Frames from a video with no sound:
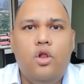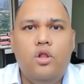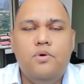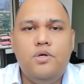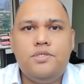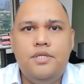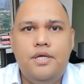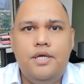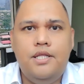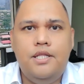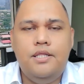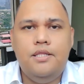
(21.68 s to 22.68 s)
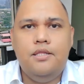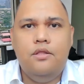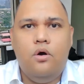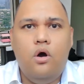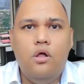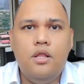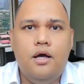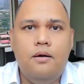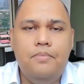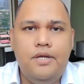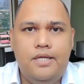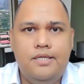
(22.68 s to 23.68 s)
Almost in all
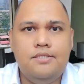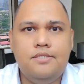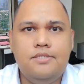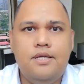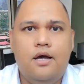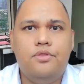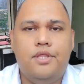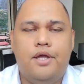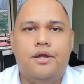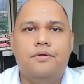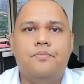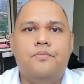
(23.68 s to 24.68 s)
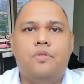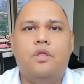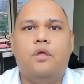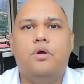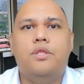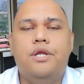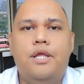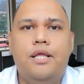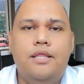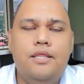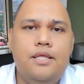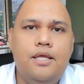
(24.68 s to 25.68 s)
companies out there, whether
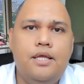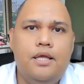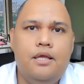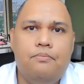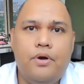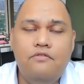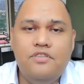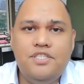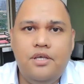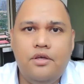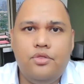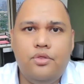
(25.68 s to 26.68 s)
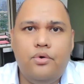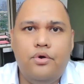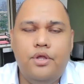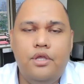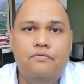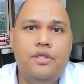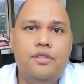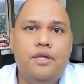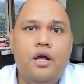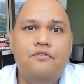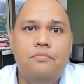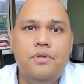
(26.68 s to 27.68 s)
in the private sector or even in
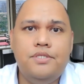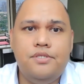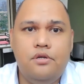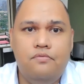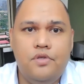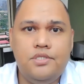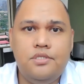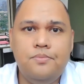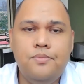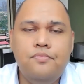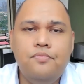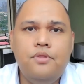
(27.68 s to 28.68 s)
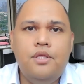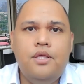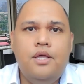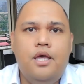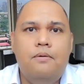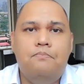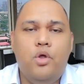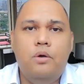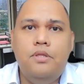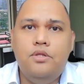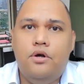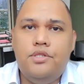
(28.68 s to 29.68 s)
the government service,
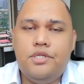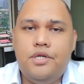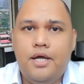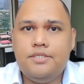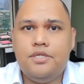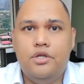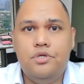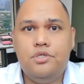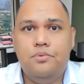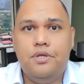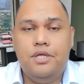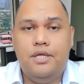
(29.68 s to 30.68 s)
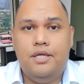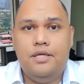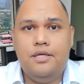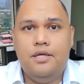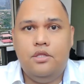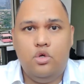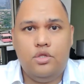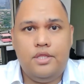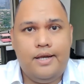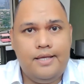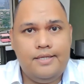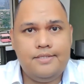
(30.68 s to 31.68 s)
employment contracts are usually
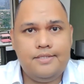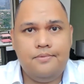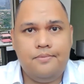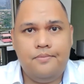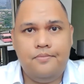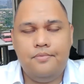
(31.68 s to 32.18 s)
notarized.